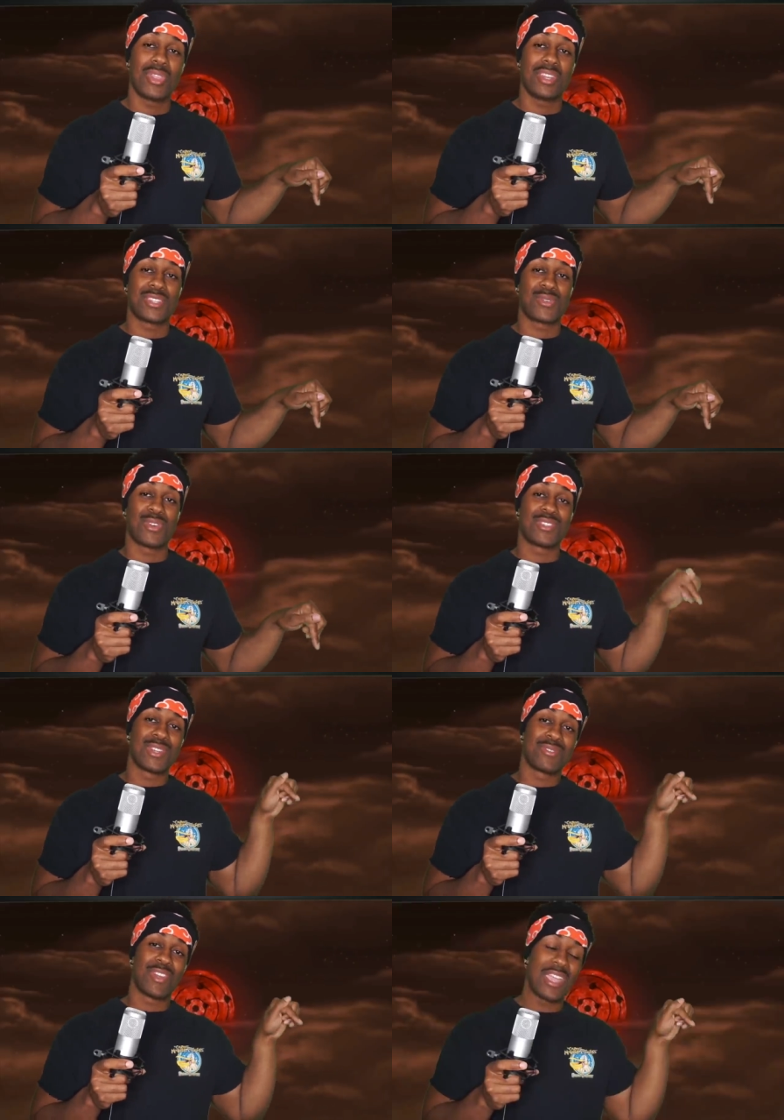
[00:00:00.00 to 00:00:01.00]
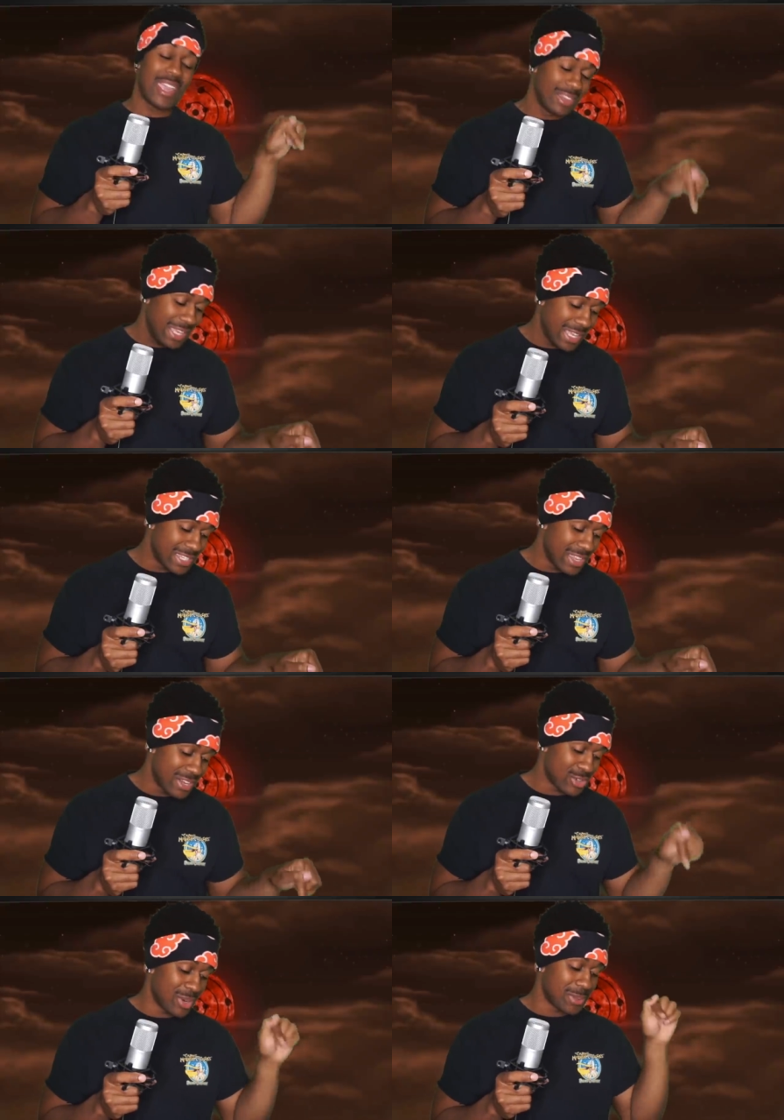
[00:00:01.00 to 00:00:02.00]
the Discord server. Link is in the
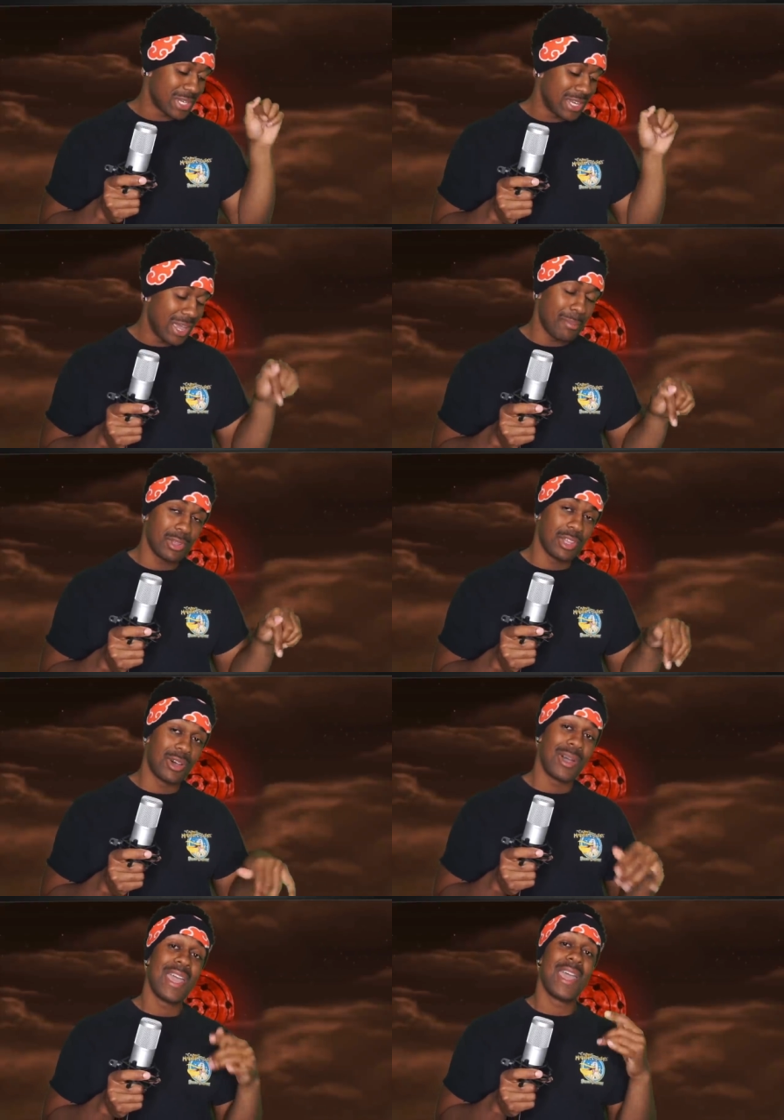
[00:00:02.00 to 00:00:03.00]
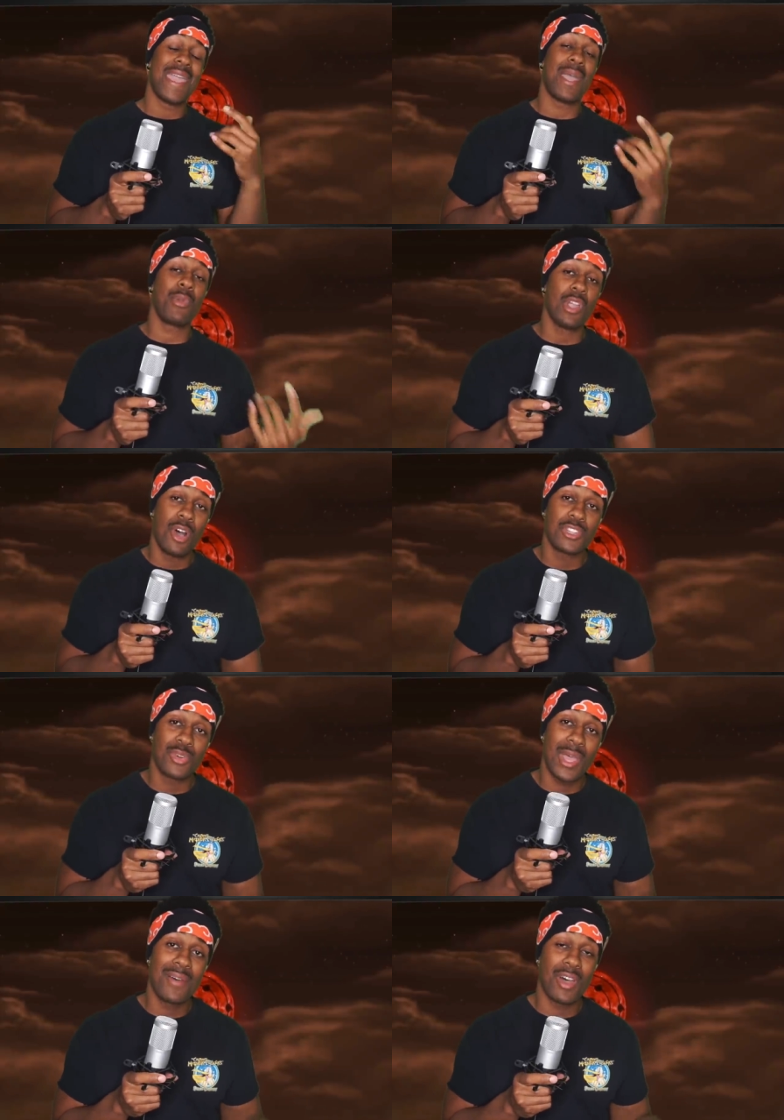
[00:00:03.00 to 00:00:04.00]
description down below. And we
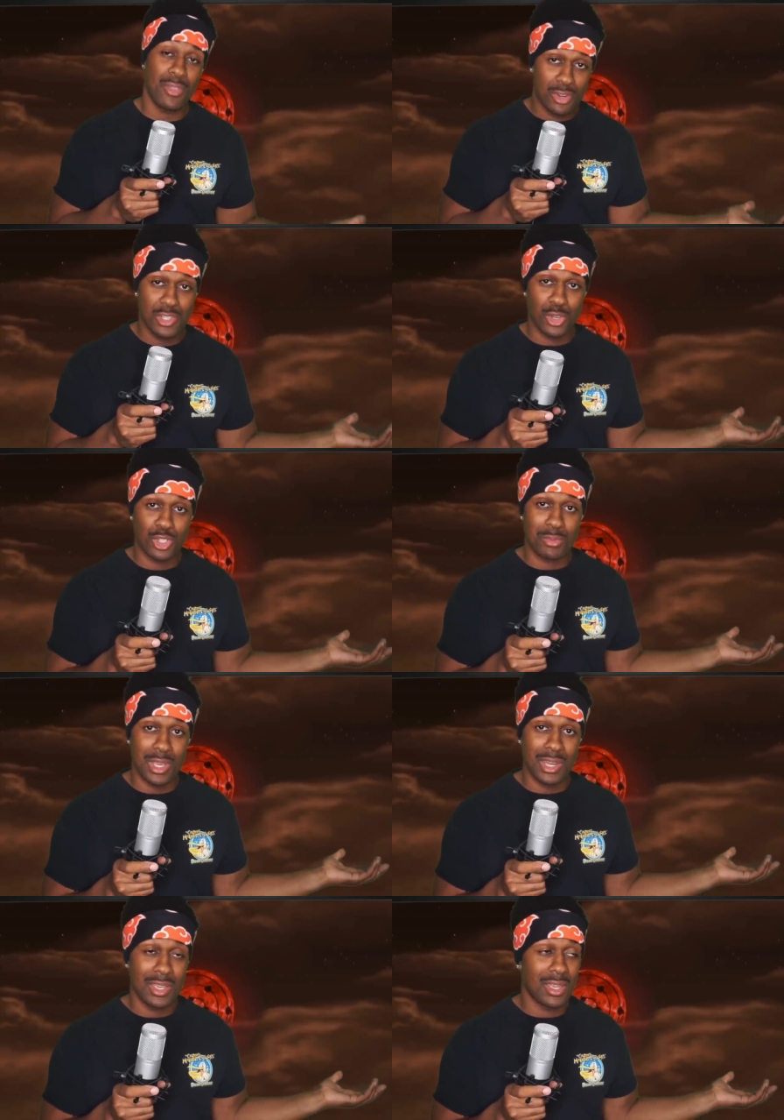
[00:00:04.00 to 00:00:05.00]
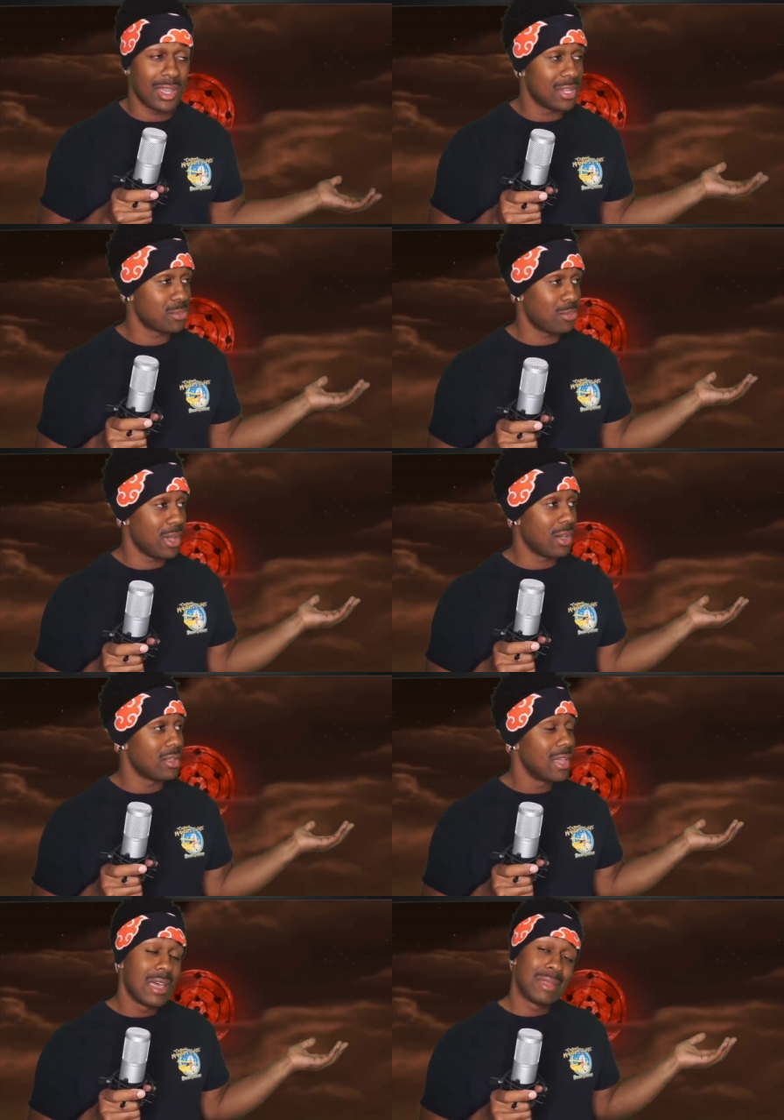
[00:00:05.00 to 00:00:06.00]
also have other social media as well,
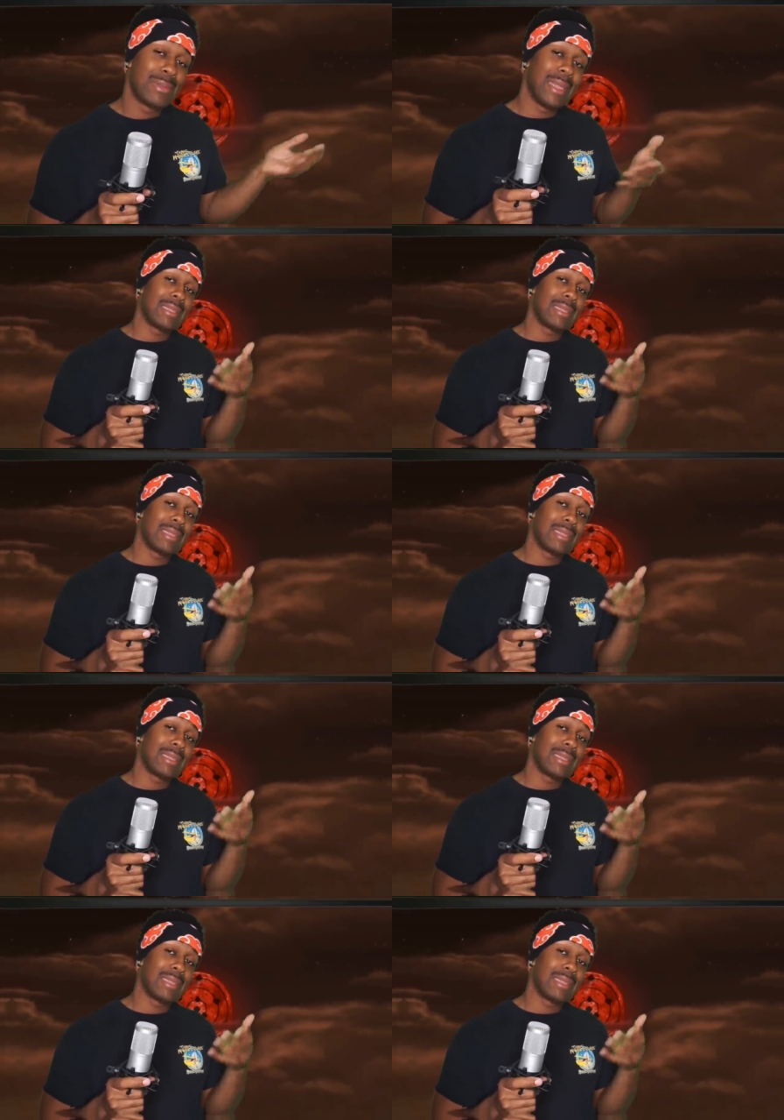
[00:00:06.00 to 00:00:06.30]
like